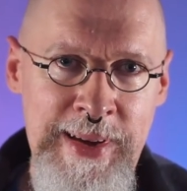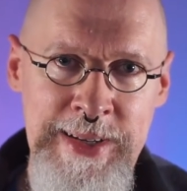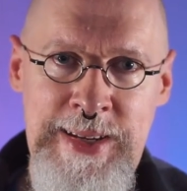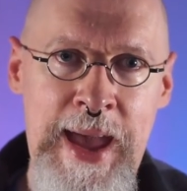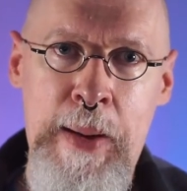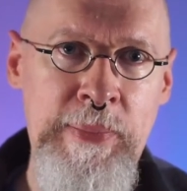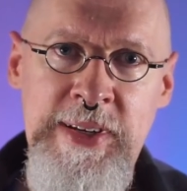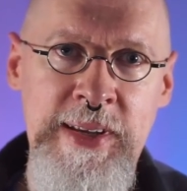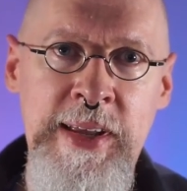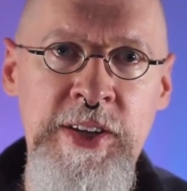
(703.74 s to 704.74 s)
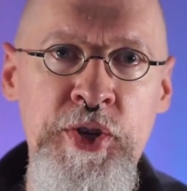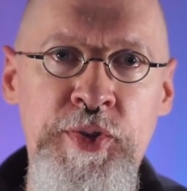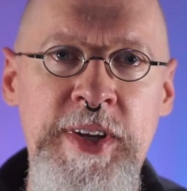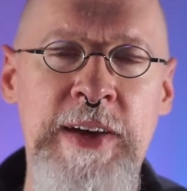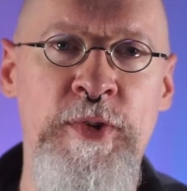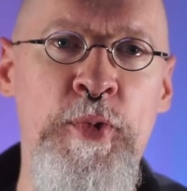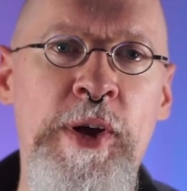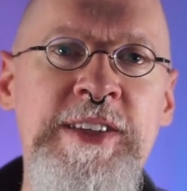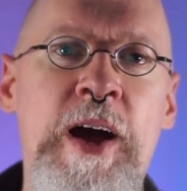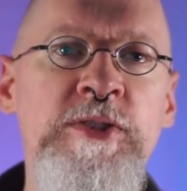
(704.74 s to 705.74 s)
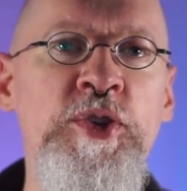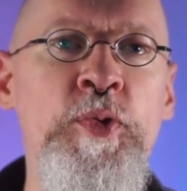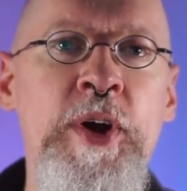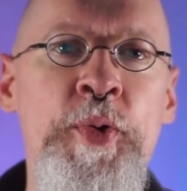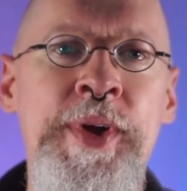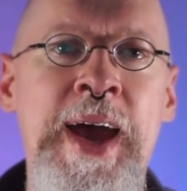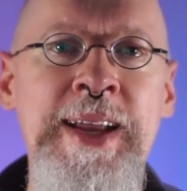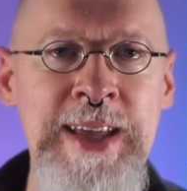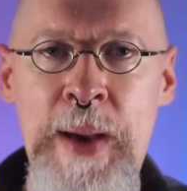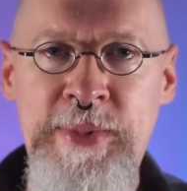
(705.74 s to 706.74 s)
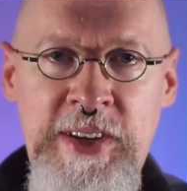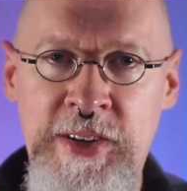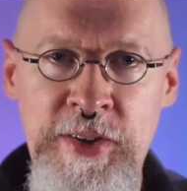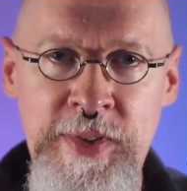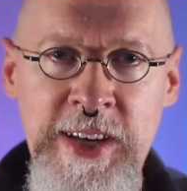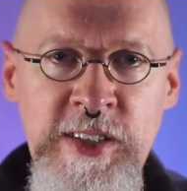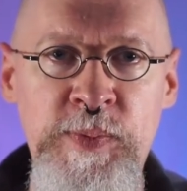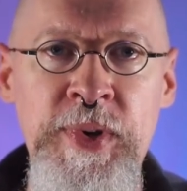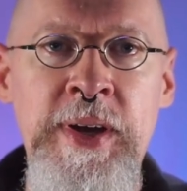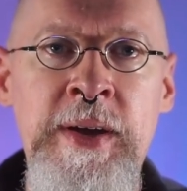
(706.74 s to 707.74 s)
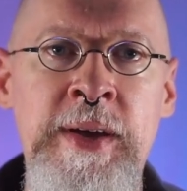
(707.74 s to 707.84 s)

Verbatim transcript: attempt, it usually never works out so well when I attempt to do this, but